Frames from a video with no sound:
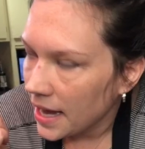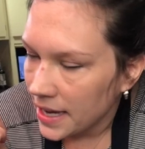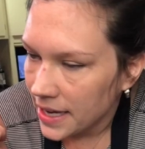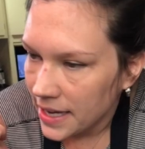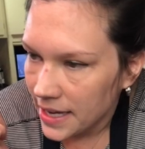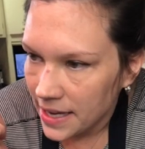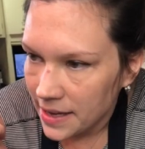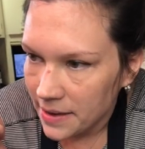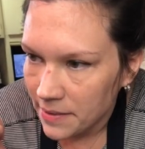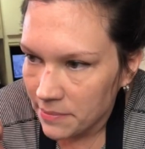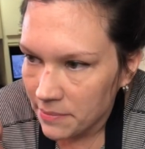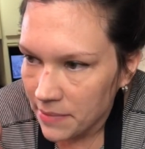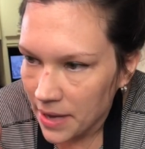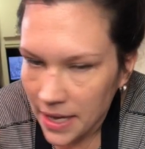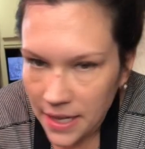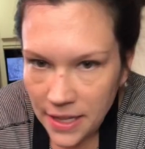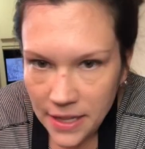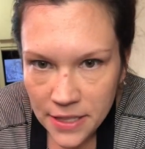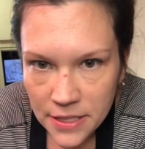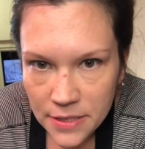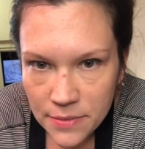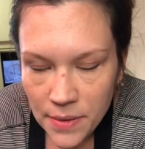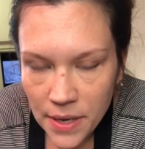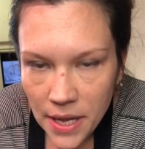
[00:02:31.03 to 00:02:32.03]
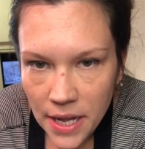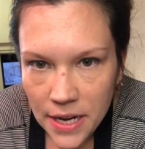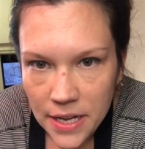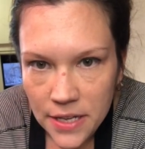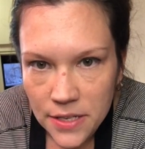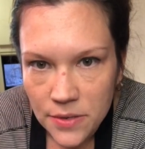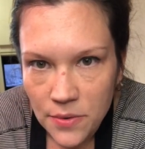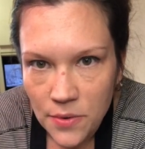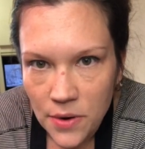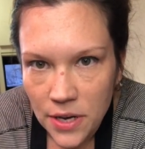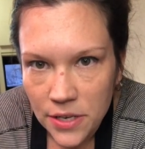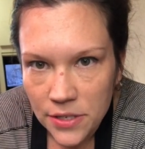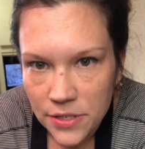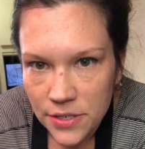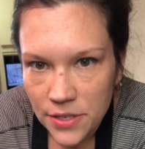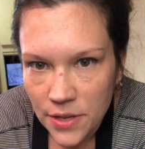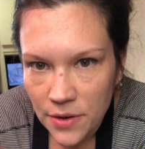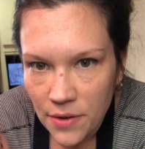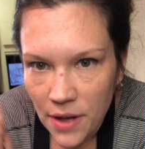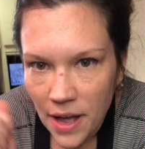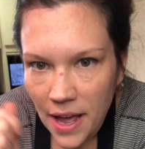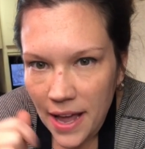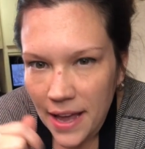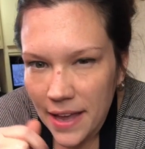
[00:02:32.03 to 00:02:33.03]
am making the spaghetti squash,
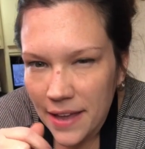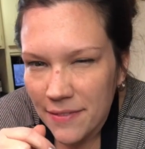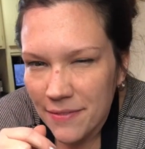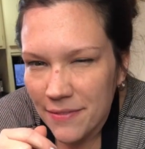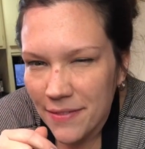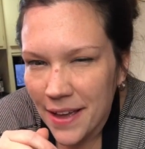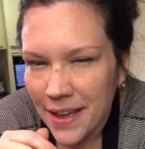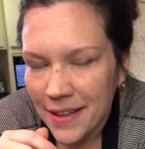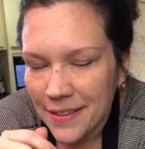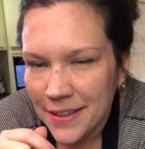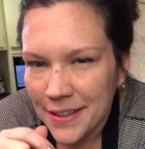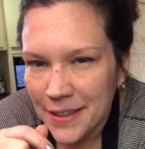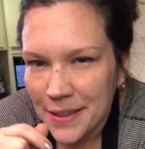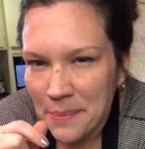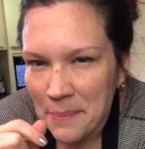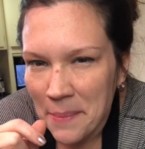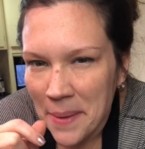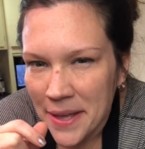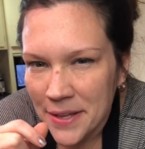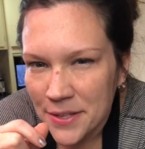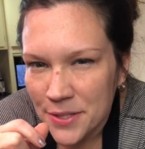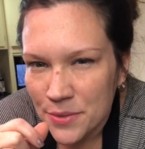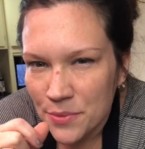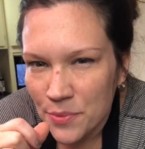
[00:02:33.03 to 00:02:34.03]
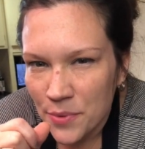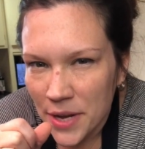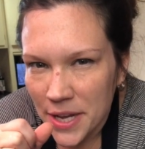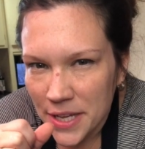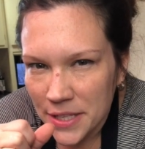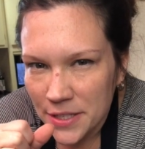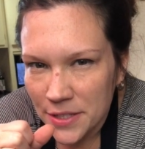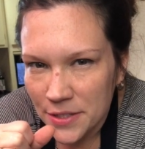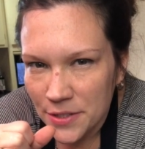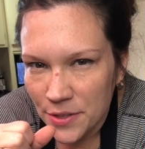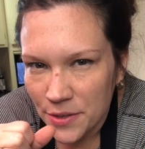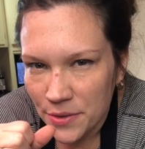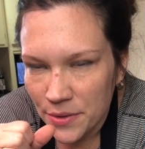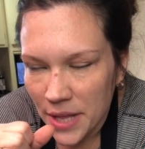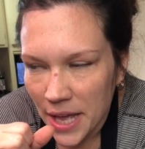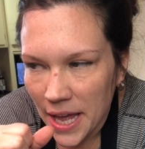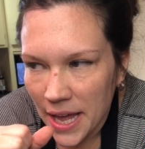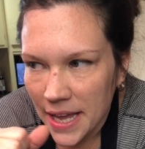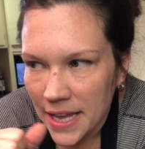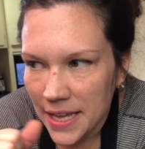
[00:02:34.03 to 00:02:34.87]
so I have found that the best way to do that